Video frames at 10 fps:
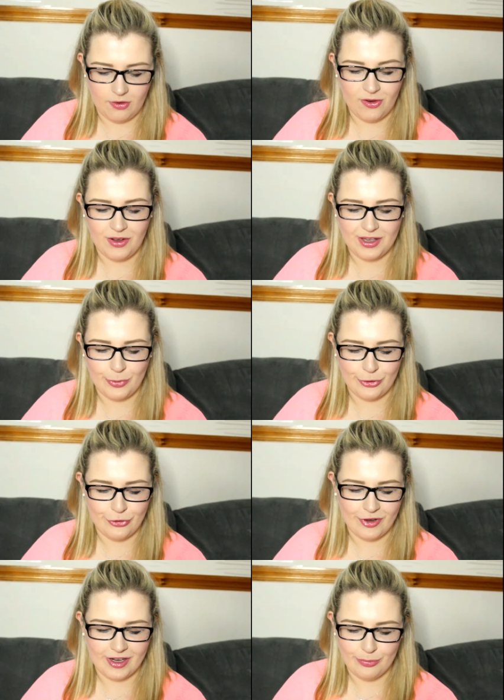Oh, he
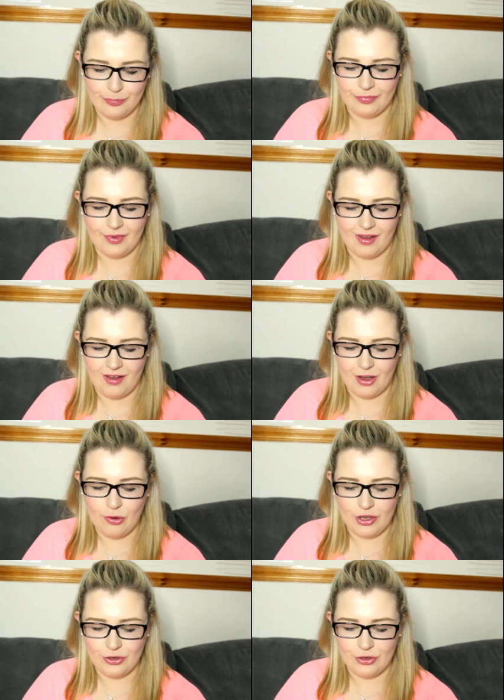was right. I got a